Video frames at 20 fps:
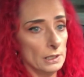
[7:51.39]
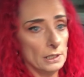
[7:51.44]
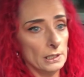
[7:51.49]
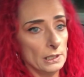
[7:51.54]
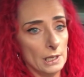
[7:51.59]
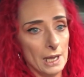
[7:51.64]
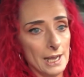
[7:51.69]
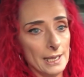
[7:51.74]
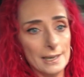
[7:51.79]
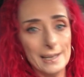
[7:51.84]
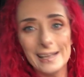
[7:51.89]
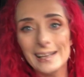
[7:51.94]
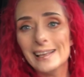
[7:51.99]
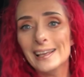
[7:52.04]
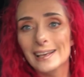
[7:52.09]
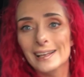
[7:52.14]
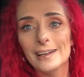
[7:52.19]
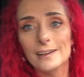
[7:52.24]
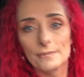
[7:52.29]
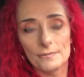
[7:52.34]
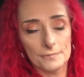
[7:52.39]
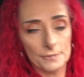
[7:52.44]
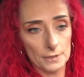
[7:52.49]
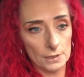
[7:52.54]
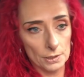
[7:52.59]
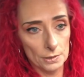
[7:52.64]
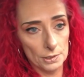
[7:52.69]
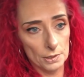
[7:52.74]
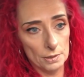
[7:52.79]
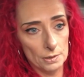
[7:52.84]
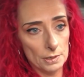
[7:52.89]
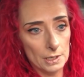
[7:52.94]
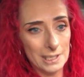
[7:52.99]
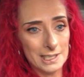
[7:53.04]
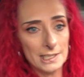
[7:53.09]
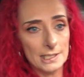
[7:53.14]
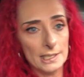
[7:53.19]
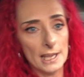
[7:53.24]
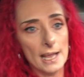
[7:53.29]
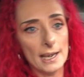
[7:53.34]
it, I didn't get it for the
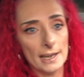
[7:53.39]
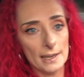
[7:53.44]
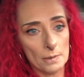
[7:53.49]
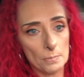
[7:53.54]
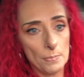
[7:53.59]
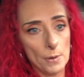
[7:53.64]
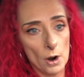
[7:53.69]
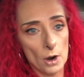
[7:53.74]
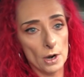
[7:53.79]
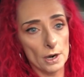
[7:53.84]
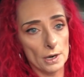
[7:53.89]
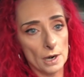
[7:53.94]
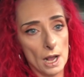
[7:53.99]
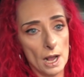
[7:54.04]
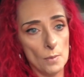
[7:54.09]
aesthetic part.